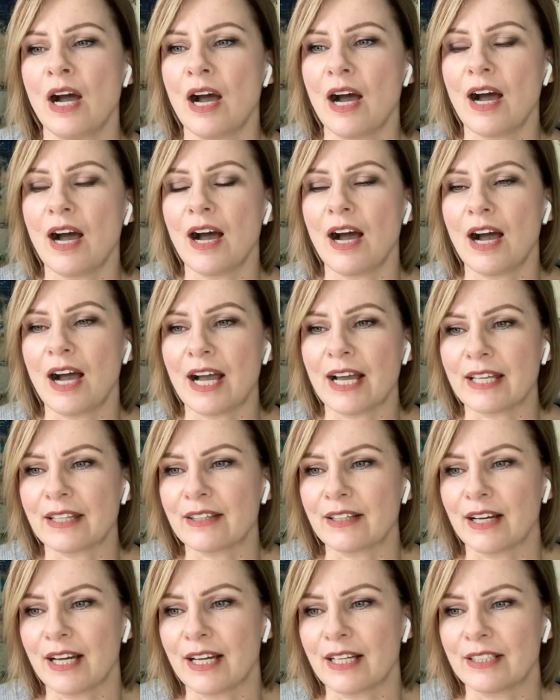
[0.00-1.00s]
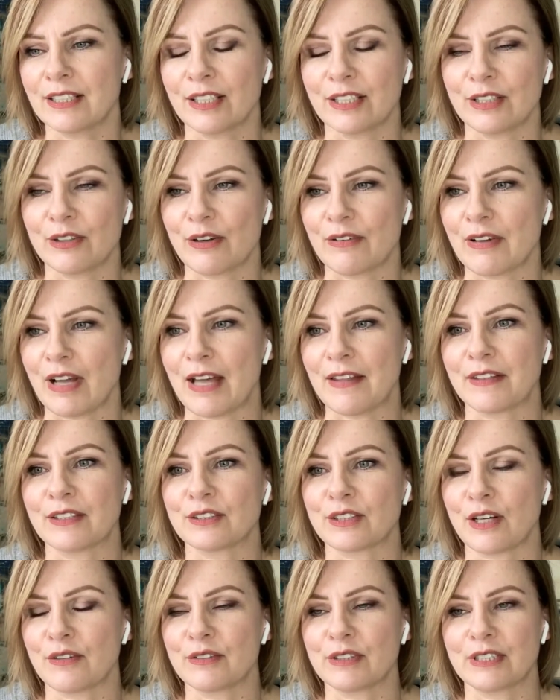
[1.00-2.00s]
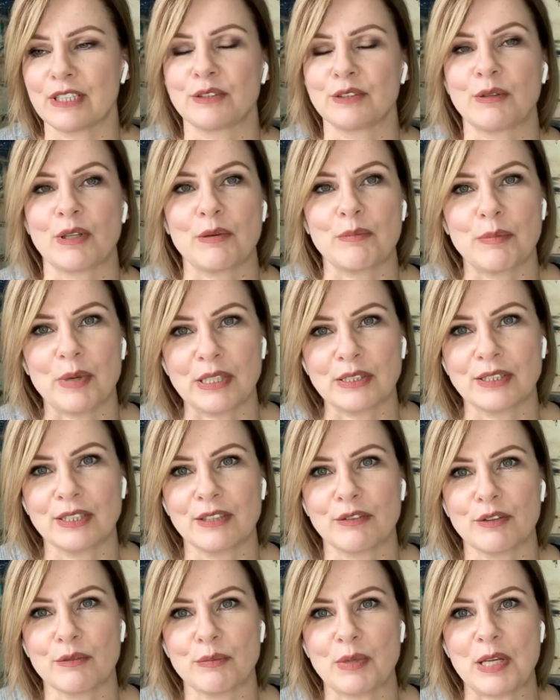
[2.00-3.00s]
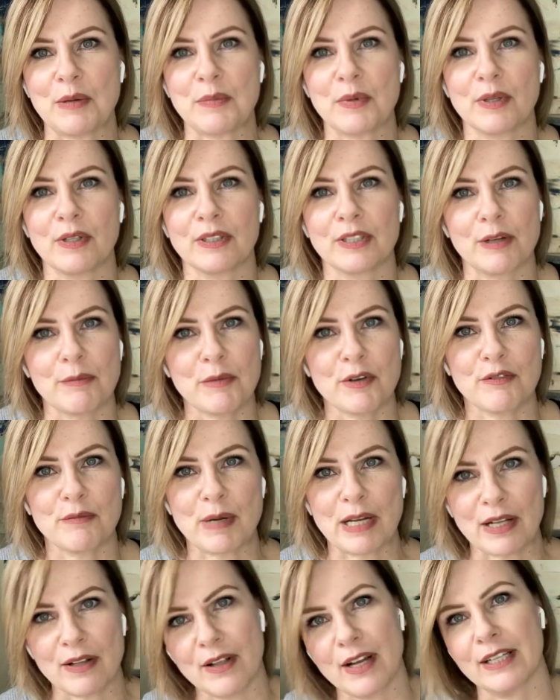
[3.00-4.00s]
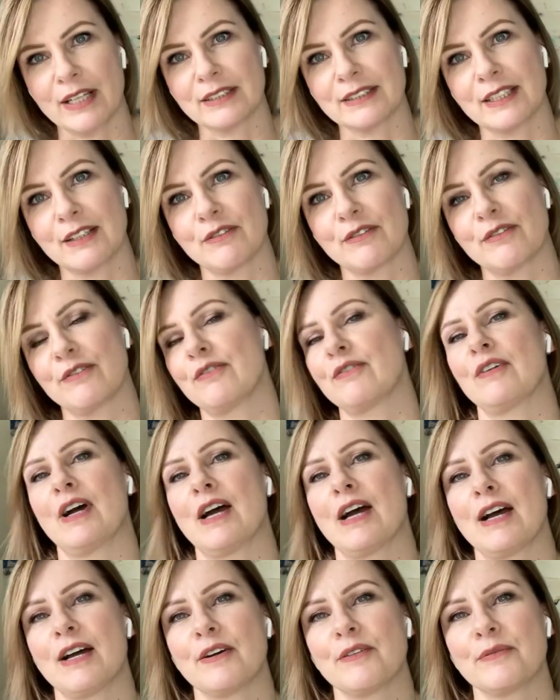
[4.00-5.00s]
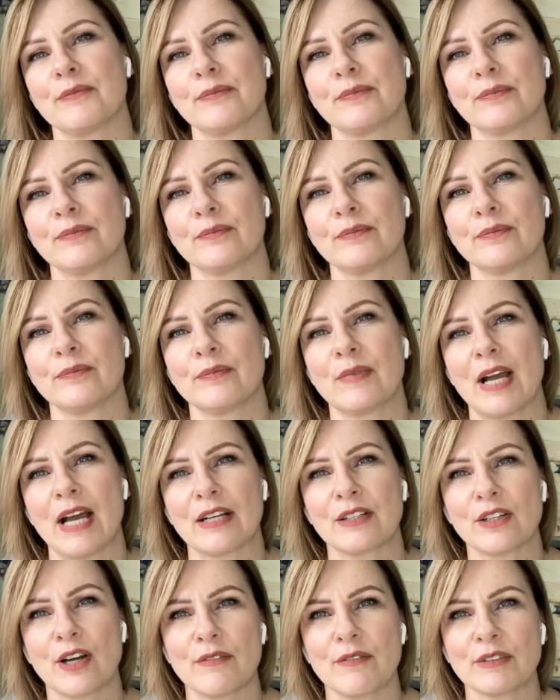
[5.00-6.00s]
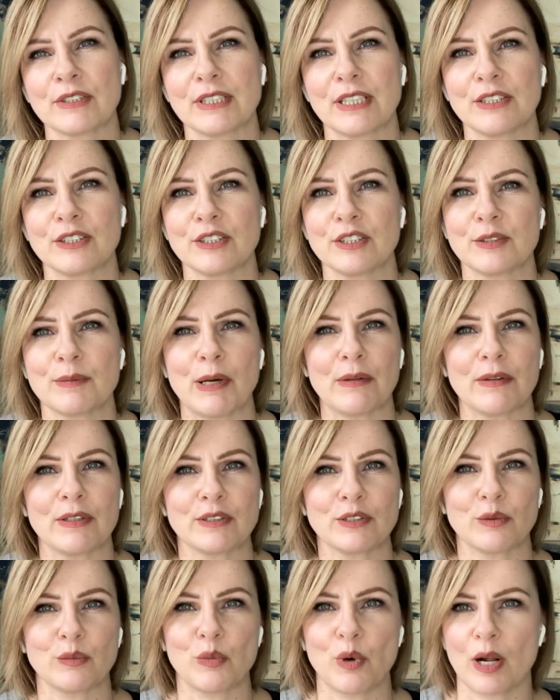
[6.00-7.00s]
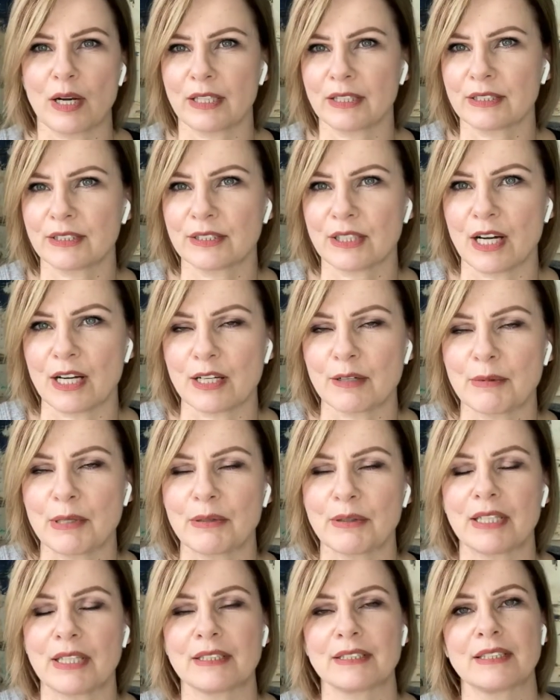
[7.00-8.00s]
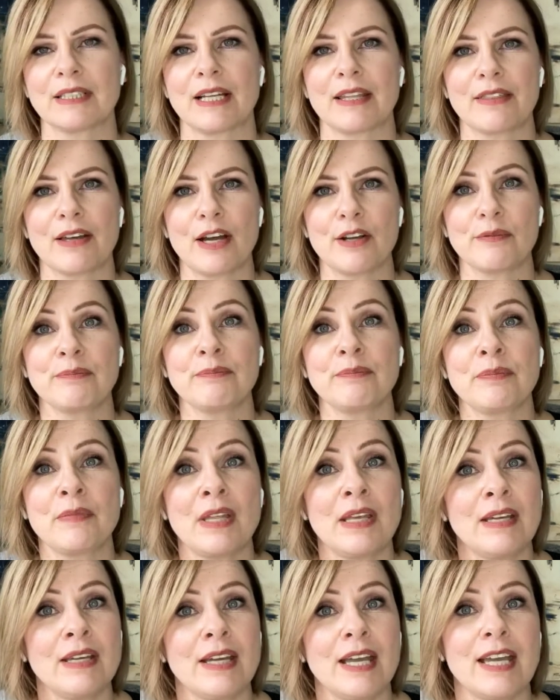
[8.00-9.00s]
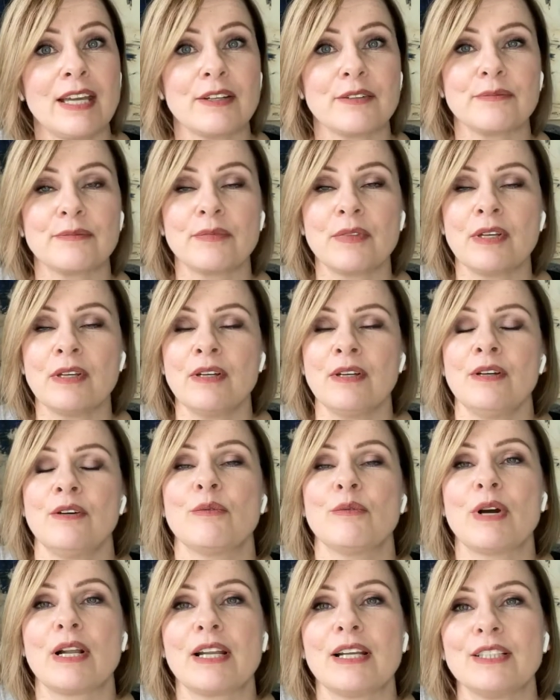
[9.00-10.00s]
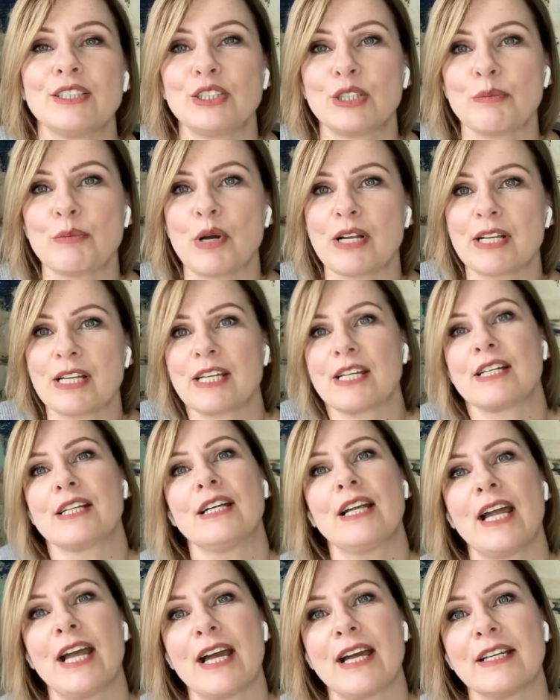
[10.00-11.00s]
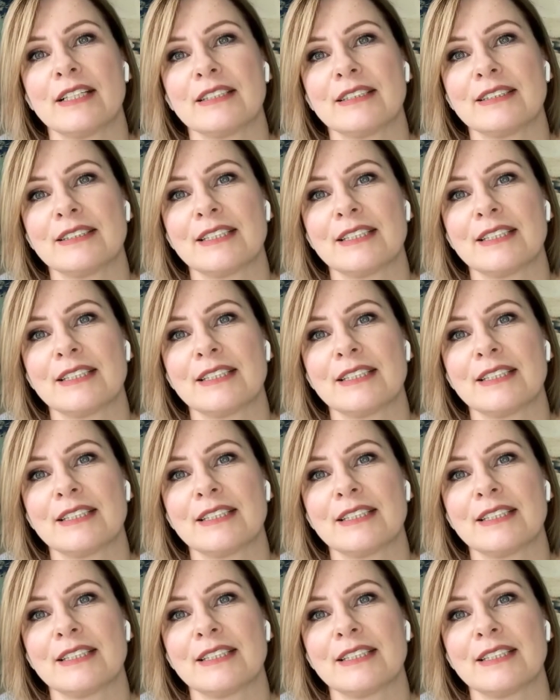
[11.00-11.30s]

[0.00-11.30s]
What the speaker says: I thought, I've had this conversation with a bunch of different people. A number of my clients have had conversations about this or wanted to talk about this. And I thought, hey, why not jump on here and